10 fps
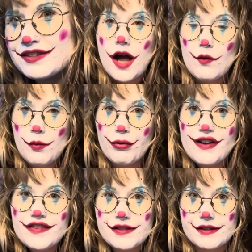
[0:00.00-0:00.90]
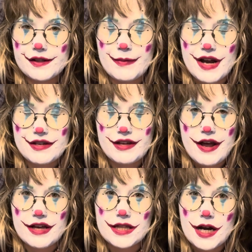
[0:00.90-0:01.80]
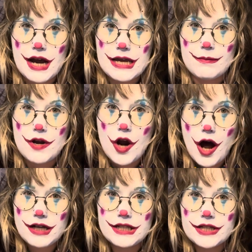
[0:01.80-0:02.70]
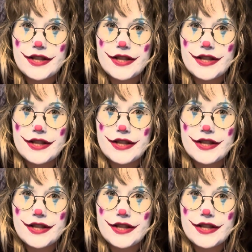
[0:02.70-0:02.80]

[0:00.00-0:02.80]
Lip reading: I will preface this by saying that I am not